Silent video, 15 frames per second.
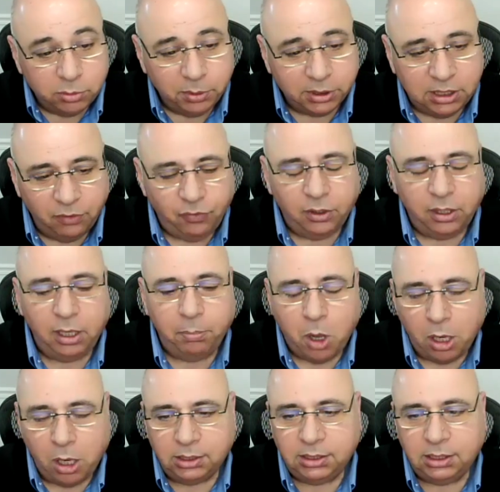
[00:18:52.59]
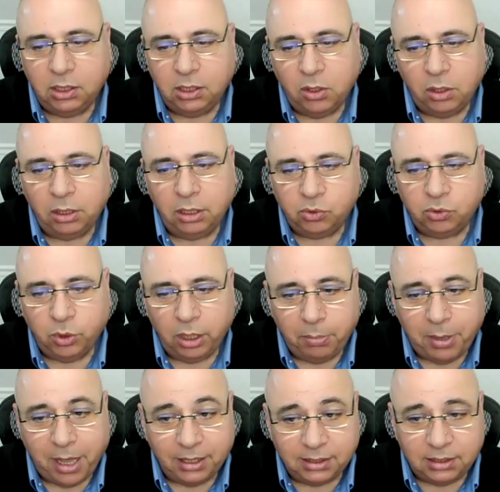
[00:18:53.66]
more specifically policy on
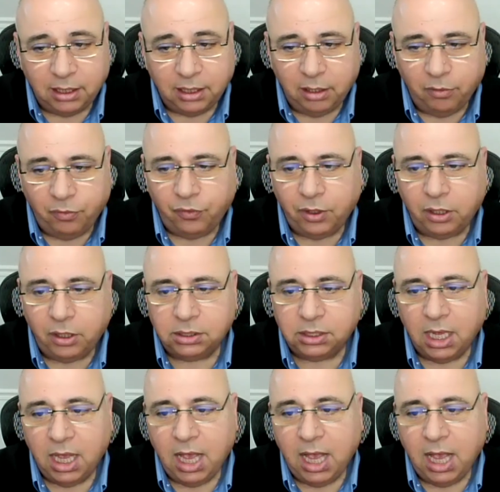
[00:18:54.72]
Israeli-Palestinian affairs.